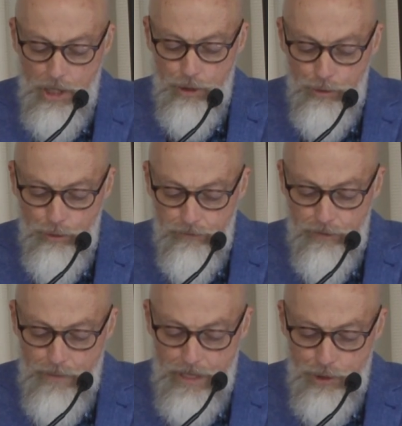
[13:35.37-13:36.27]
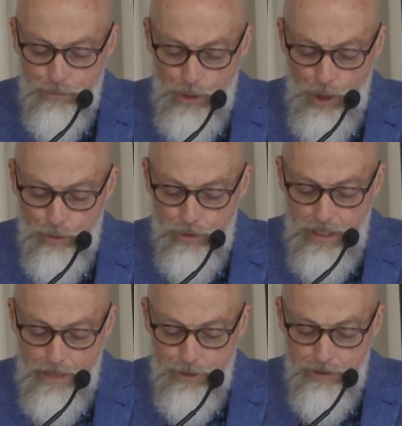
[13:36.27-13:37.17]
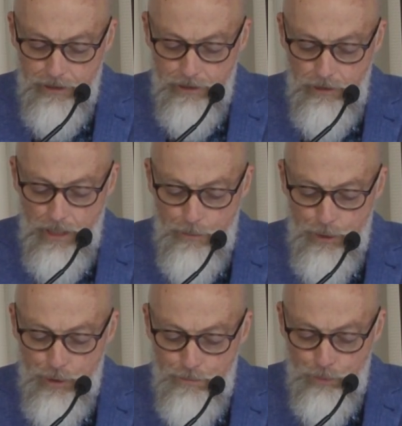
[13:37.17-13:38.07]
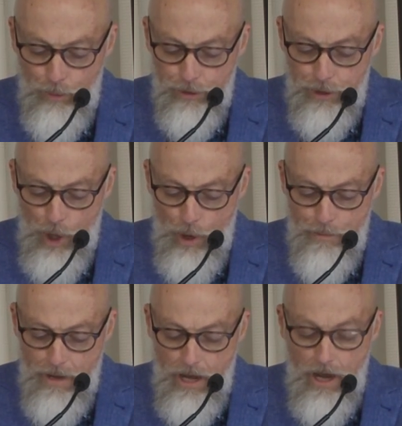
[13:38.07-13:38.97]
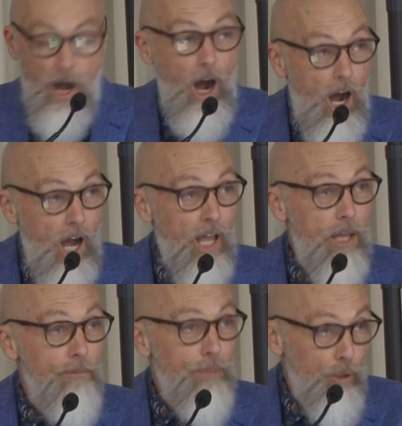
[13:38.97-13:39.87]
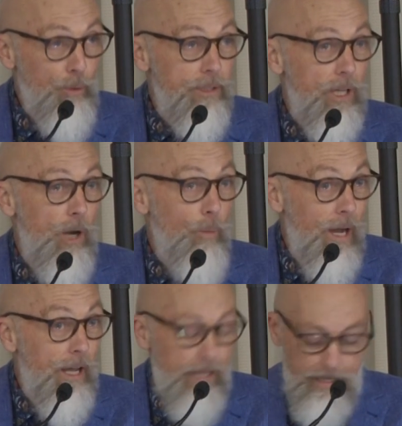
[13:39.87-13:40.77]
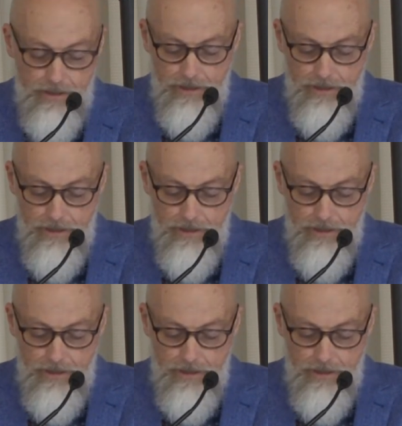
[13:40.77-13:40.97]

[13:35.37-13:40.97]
You looked for much and behold, it came to little. And when you brought it home, I blew it away.